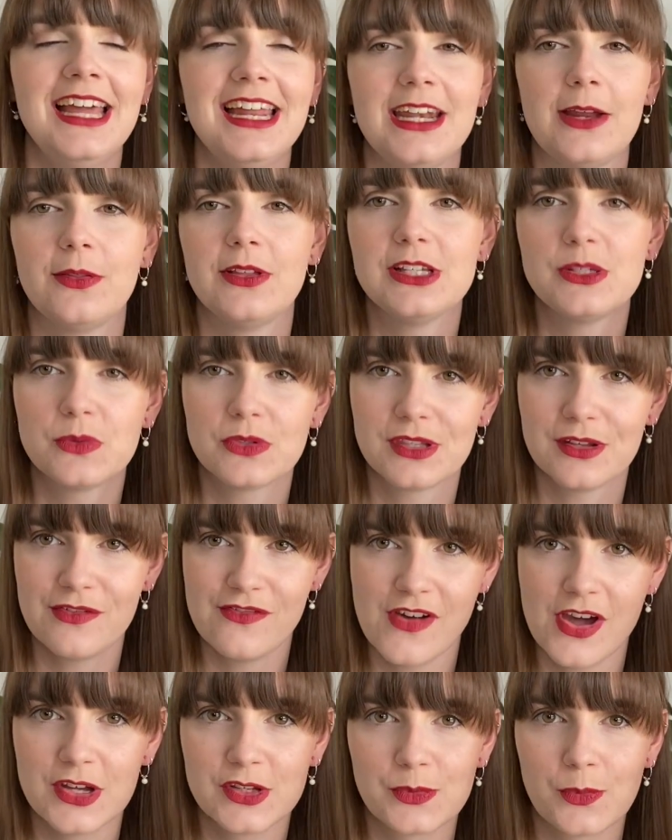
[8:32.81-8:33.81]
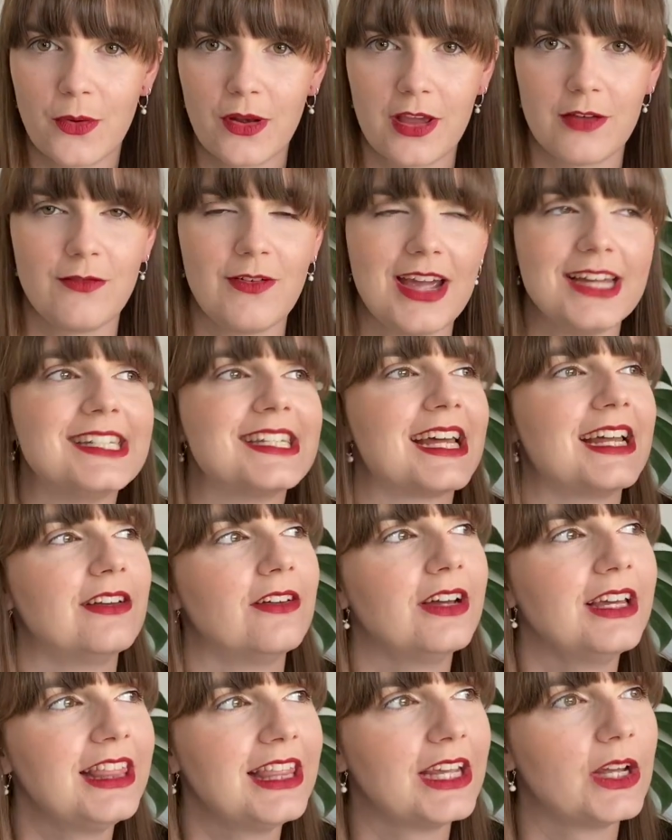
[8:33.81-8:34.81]
Now this was the first one I read and
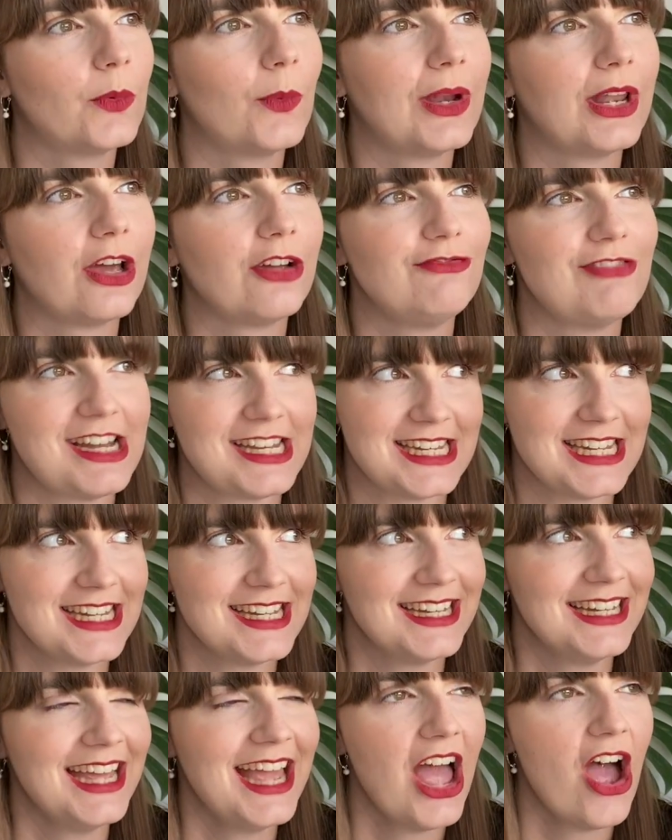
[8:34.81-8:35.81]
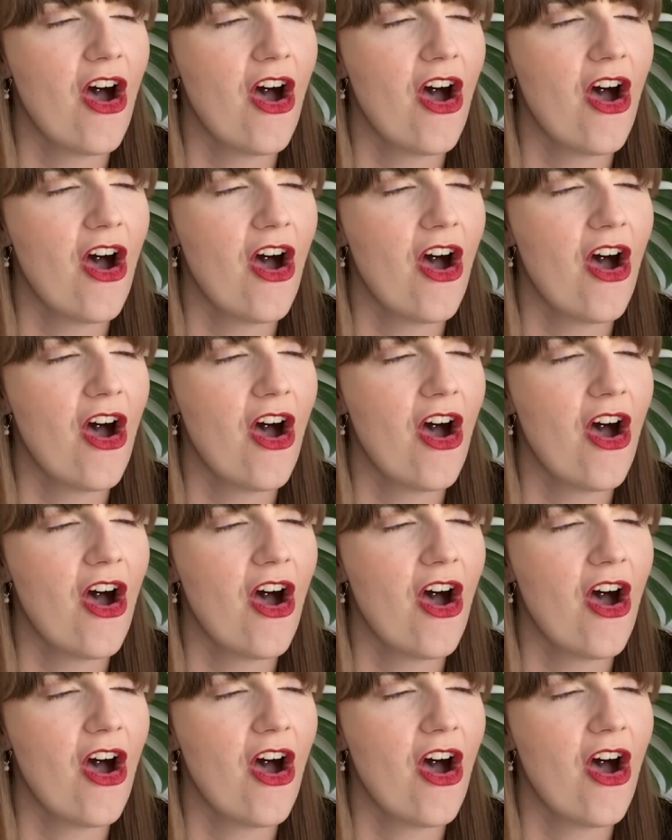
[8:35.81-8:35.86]
I think when I read it,